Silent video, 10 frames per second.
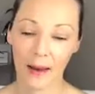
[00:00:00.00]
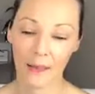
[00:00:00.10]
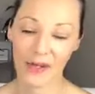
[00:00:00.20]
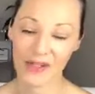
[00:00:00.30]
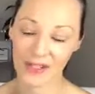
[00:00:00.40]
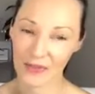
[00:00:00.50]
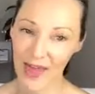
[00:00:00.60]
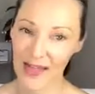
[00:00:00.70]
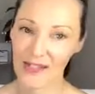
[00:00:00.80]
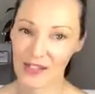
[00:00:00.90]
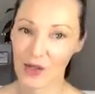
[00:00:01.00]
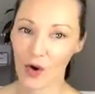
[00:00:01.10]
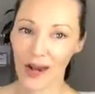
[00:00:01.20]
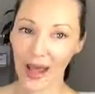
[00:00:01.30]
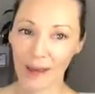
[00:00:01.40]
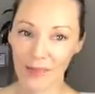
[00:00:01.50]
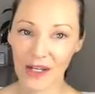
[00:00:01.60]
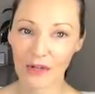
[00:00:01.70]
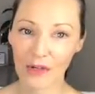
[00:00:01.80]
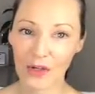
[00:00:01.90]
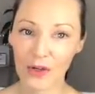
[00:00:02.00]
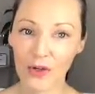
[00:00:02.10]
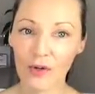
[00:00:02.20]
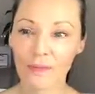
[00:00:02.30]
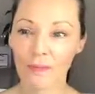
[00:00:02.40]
Because if that's not happening for you,